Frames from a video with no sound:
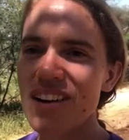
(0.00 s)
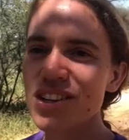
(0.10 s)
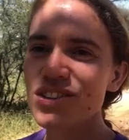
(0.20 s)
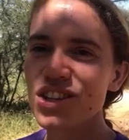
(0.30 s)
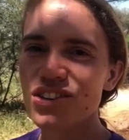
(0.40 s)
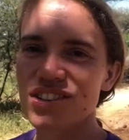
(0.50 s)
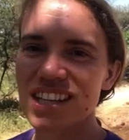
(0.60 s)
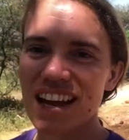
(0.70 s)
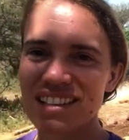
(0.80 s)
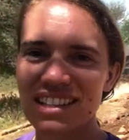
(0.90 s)
new children's
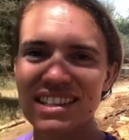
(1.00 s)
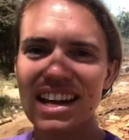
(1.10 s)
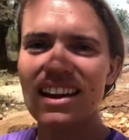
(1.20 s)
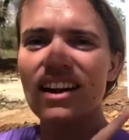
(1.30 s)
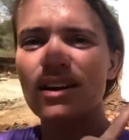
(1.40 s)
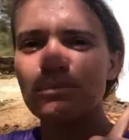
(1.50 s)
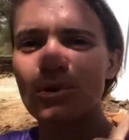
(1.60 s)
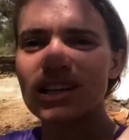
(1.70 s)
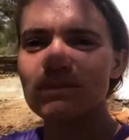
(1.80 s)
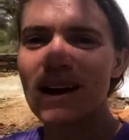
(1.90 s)
houses and our
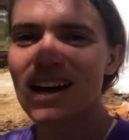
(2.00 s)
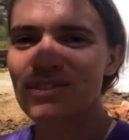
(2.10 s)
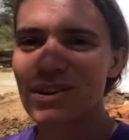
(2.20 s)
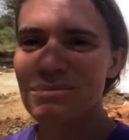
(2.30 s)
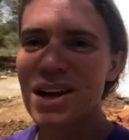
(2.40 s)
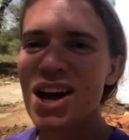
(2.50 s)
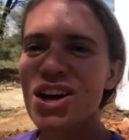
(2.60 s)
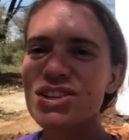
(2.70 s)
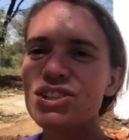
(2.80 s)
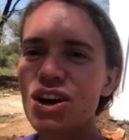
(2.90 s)
boys' bathroom.
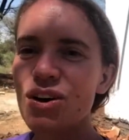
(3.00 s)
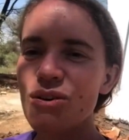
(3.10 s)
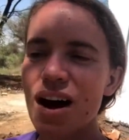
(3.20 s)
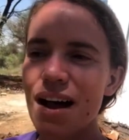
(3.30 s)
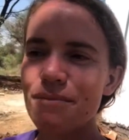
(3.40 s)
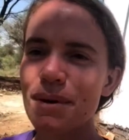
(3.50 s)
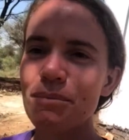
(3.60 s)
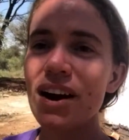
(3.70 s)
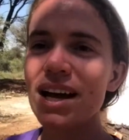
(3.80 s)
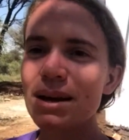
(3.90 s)
So I've been
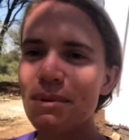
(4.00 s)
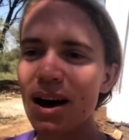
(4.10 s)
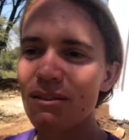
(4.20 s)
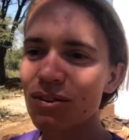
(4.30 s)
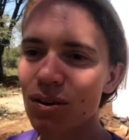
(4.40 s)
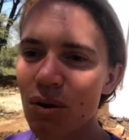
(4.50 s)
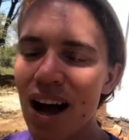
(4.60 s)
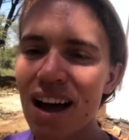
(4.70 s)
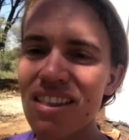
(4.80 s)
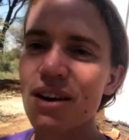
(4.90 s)
praying about for a
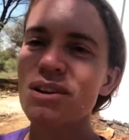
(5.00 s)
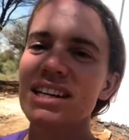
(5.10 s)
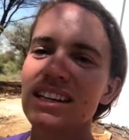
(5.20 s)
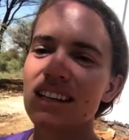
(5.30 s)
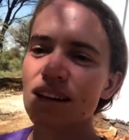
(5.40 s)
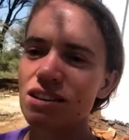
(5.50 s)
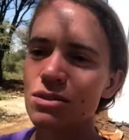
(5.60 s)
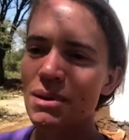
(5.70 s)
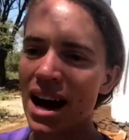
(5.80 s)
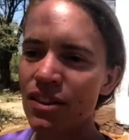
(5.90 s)
while that we needed a new
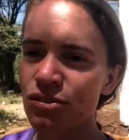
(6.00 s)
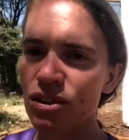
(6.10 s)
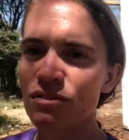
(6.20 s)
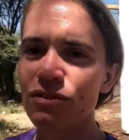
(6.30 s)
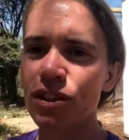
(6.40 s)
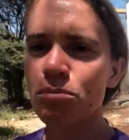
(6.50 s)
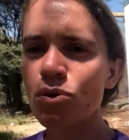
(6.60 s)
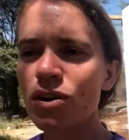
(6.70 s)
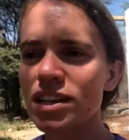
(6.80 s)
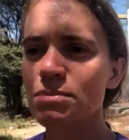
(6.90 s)
bathroom for the
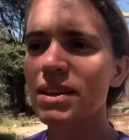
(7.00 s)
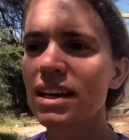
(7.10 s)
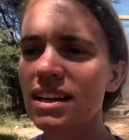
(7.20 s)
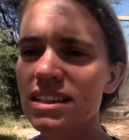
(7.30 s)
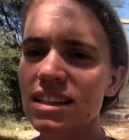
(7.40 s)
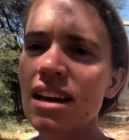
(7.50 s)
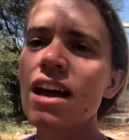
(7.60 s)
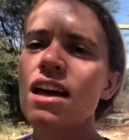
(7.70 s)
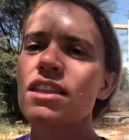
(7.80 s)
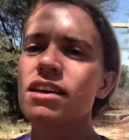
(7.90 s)
boys, because
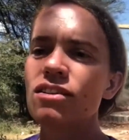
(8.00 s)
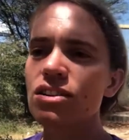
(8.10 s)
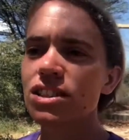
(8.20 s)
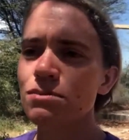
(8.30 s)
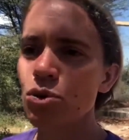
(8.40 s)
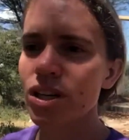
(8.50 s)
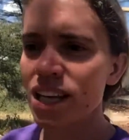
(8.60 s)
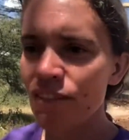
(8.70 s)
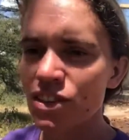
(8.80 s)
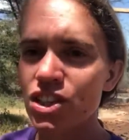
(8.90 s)
the girls and boys
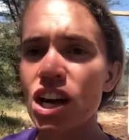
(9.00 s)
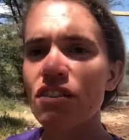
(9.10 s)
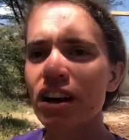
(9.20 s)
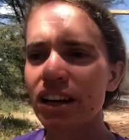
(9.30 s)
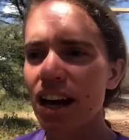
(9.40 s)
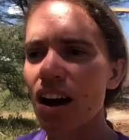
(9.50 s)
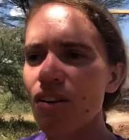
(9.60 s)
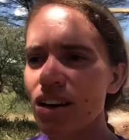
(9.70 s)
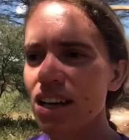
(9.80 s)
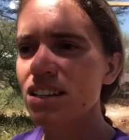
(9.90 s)
have to share right now,
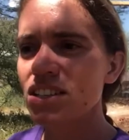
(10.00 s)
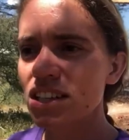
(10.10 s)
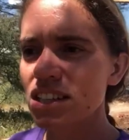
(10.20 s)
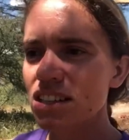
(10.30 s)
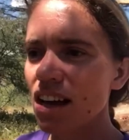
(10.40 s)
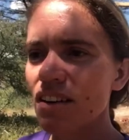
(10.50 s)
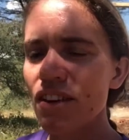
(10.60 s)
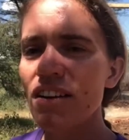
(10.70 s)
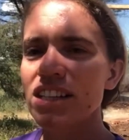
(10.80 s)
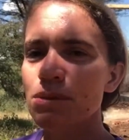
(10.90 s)
and it's just a
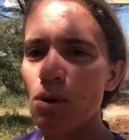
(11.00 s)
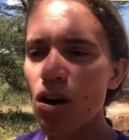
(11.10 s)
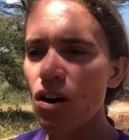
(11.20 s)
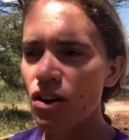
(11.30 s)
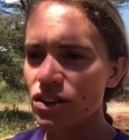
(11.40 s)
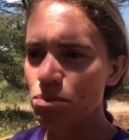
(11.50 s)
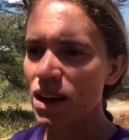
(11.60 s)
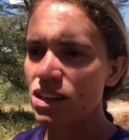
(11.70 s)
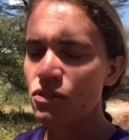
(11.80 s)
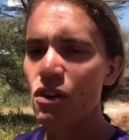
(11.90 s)
very small
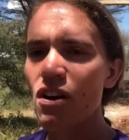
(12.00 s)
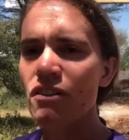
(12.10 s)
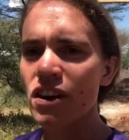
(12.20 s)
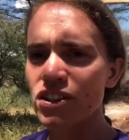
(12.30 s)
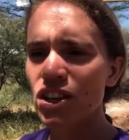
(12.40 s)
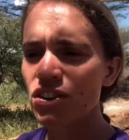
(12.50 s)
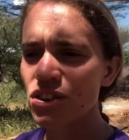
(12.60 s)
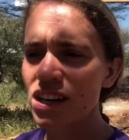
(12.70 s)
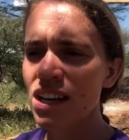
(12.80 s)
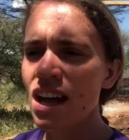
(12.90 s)
space for all of our children.